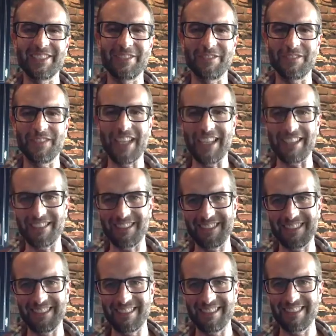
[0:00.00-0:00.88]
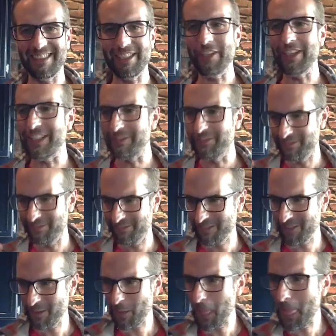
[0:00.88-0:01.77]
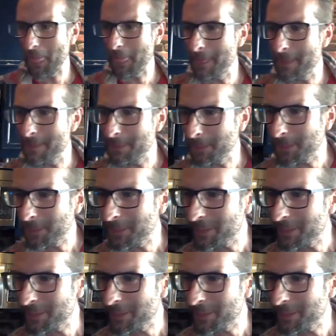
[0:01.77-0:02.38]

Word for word: is it sorry is it um